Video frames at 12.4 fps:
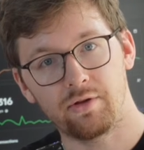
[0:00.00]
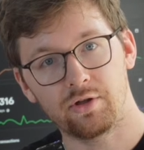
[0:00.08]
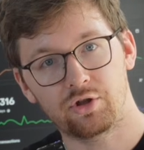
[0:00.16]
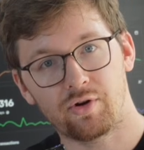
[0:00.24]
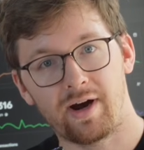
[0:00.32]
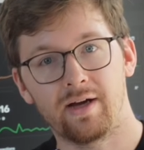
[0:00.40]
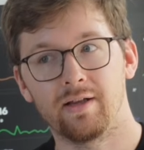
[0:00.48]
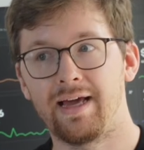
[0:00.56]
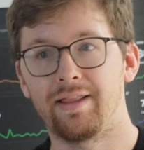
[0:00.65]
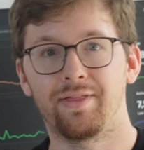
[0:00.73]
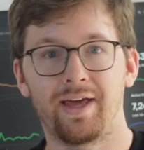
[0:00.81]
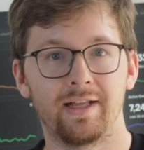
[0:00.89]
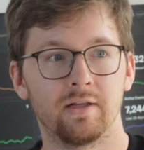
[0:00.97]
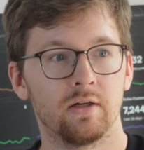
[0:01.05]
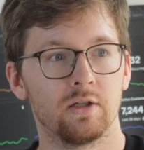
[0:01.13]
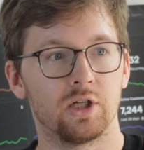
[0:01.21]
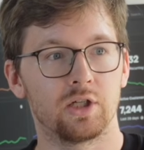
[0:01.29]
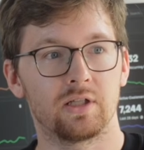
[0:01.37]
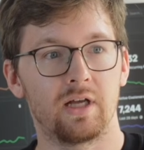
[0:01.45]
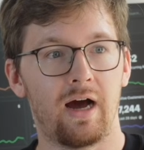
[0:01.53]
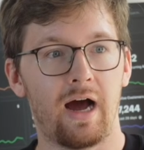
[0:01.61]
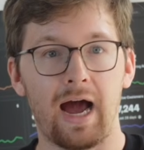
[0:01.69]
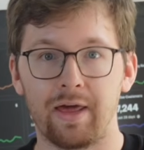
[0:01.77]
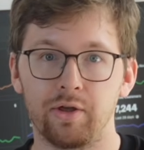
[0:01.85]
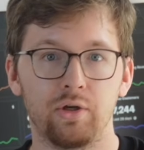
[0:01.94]
the trial and then just
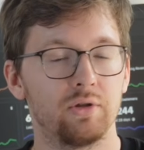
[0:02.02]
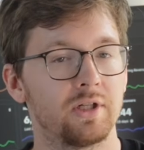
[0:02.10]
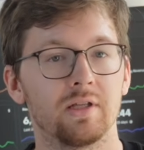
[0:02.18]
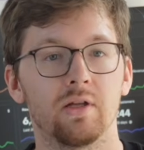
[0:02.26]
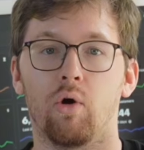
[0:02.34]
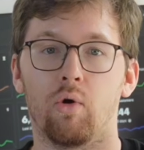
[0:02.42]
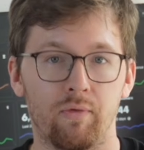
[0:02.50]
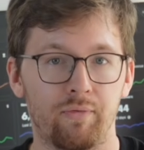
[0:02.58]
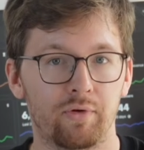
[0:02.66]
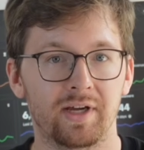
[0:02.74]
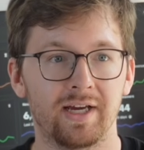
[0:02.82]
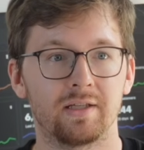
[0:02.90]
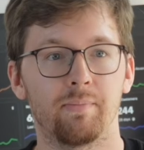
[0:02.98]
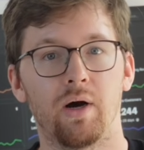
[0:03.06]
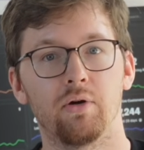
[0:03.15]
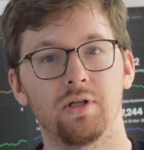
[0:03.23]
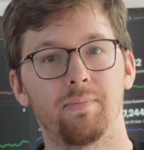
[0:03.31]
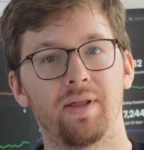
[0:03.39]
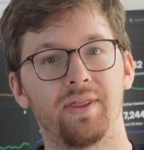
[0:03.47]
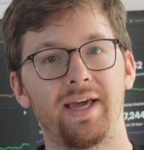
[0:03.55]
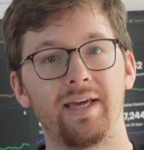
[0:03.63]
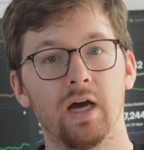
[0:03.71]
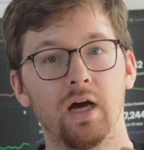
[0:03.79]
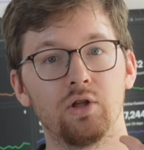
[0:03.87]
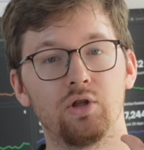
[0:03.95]
either use it or forget about it, but
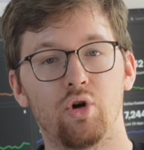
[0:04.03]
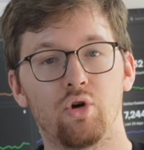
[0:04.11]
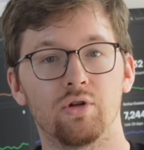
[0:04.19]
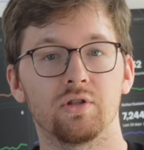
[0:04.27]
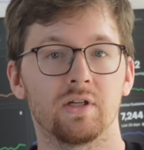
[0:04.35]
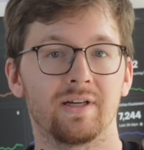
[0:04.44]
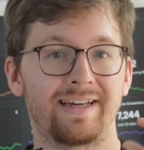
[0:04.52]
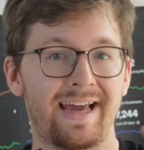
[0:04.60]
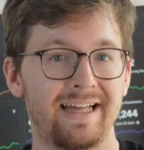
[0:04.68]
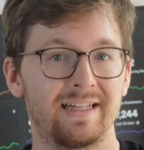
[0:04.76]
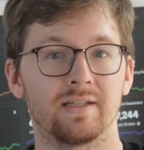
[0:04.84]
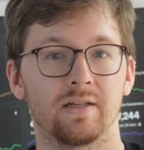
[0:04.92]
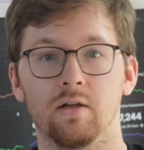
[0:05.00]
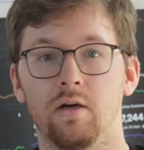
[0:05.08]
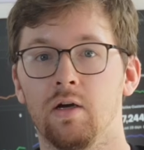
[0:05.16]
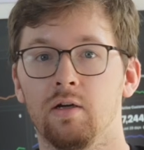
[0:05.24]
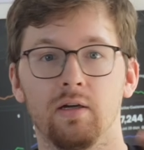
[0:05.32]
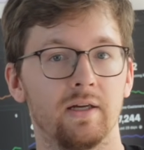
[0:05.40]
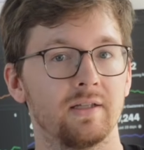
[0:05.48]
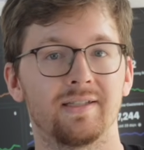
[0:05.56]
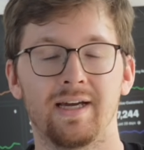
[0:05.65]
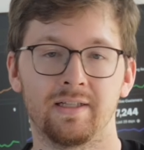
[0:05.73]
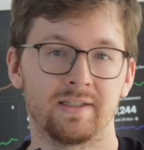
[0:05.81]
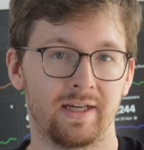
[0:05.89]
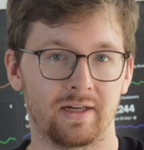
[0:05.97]
they don't cancel in
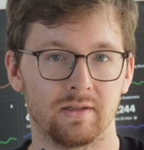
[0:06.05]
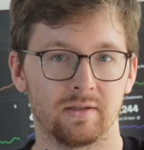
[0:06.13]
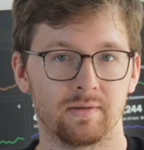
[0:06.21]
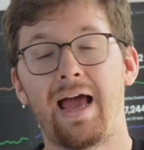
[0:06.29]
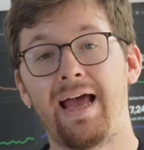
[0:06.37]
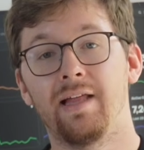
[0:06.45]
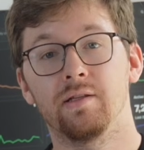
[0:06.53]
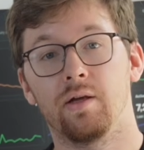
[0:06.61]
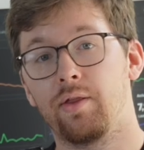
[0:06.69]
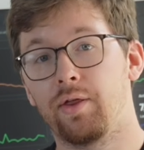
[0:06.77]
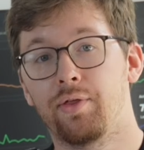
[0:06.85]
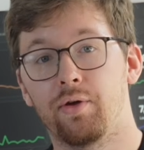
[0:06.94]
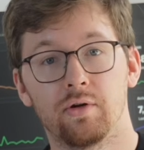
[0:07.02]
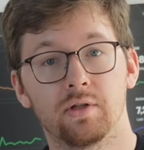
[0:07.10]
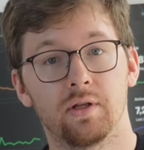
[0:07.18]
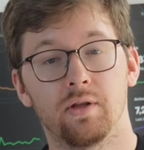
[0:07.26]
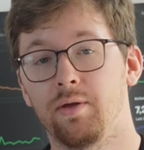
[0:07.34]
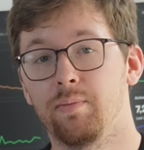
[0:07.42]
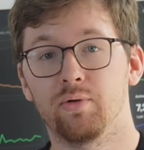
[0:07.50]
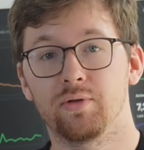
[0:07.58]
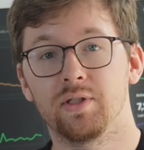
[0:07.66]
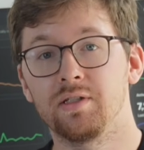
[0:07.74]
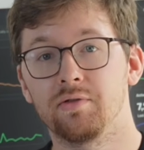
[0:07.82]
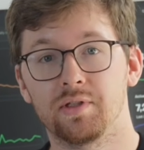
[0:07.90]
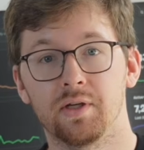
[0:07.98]
10 seconds. And the third, the most
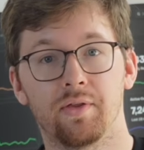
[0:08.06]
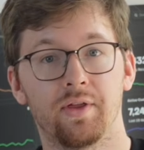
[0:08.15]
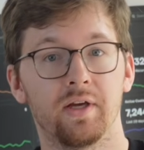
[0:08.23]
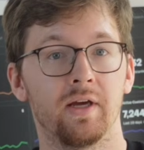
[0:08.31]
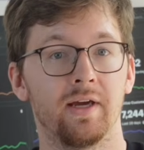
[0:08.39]
interesting thing